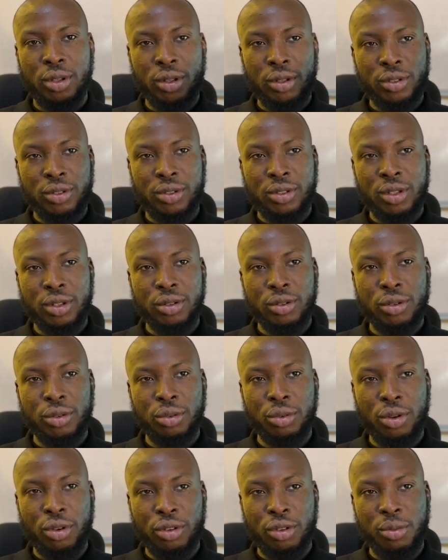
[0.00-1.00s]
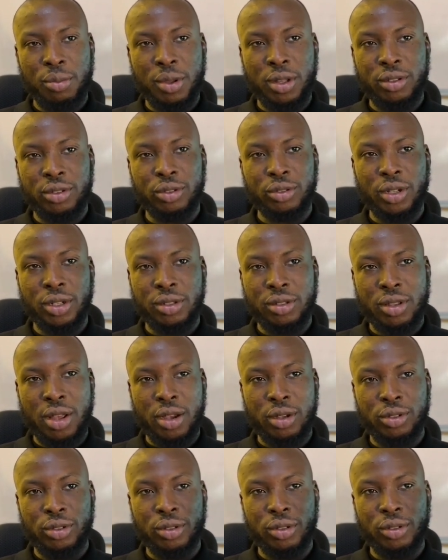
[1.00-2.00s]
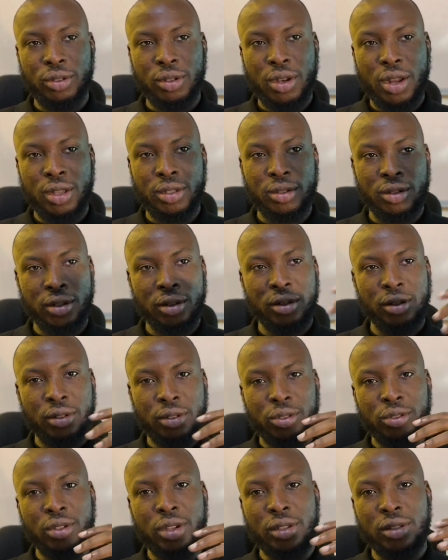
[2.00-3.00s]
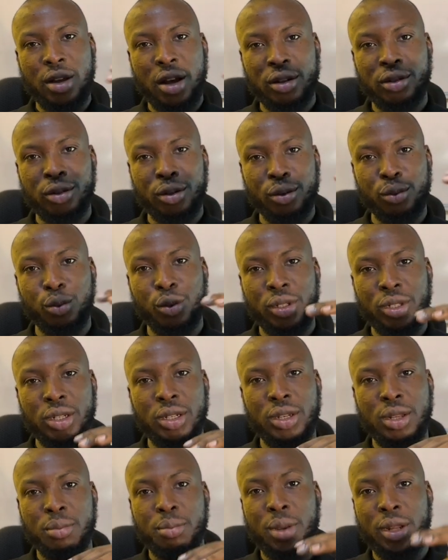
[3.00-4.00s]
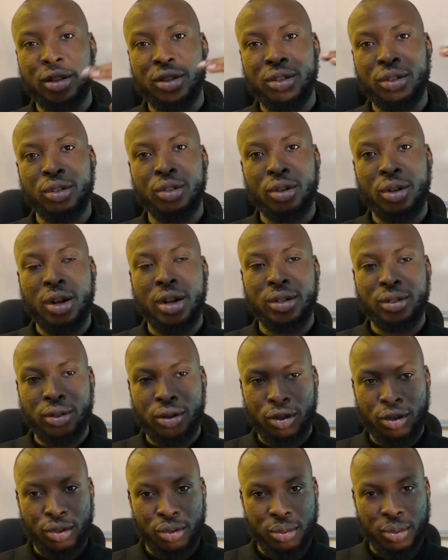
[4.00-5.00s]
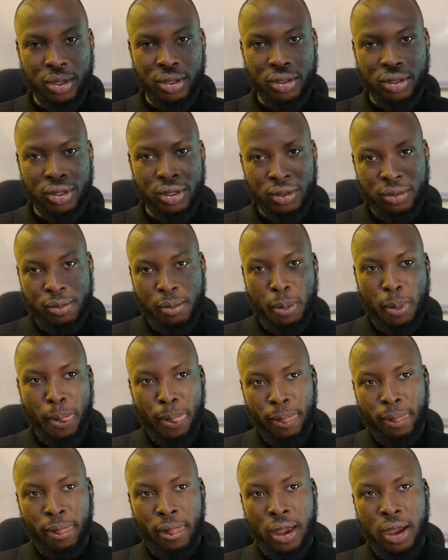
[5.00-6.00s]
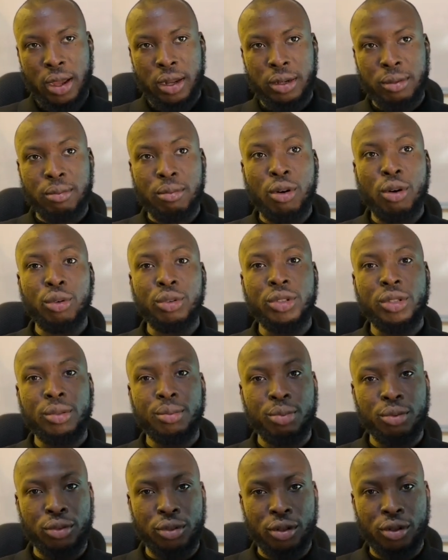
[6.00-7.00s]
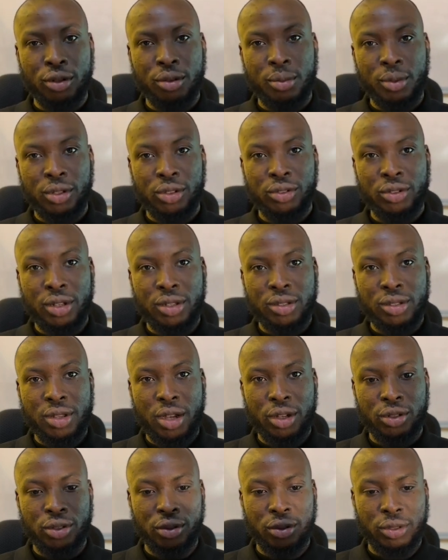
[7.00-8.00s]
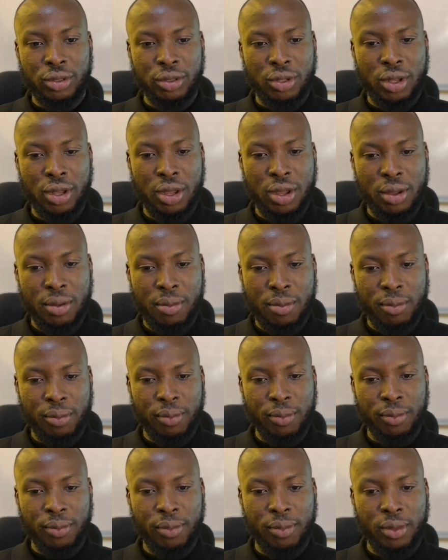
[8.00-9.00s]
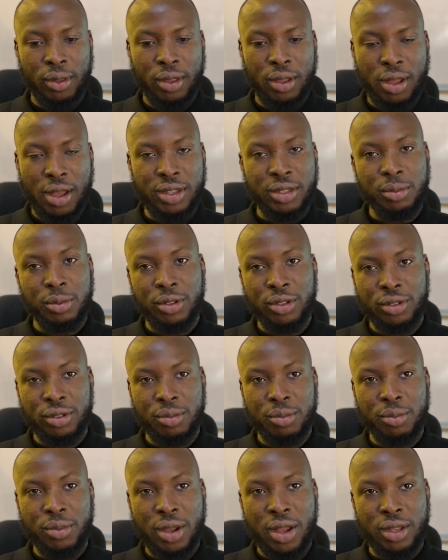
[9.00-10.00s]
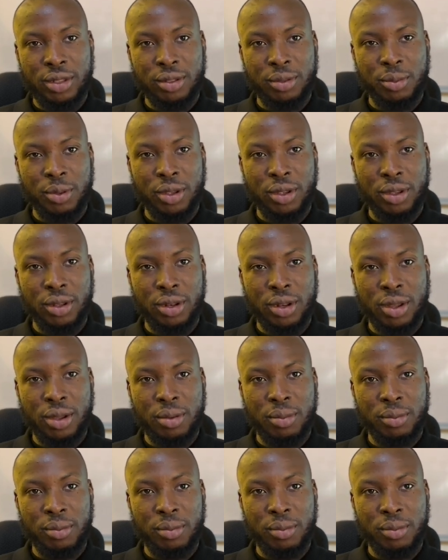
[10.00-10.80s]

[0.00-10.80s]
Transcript: single document transaction, that's transaction within a particular document, and multiple document transaction has been sup- has been